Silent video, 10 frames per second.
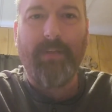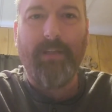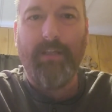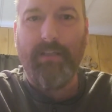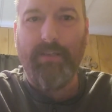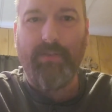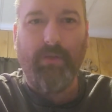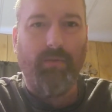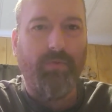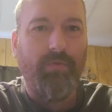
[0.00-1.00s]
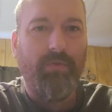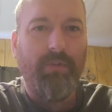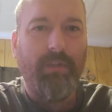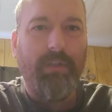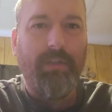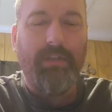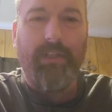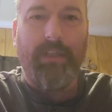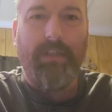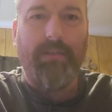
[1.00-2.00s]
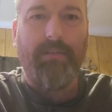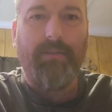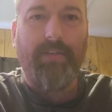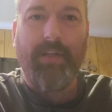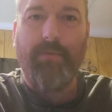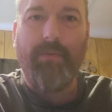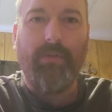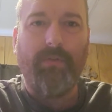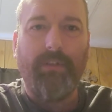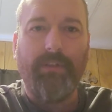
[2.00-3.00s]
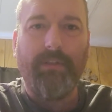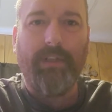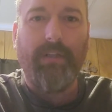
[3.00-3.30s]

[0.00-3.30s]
in this whole thing we're doing.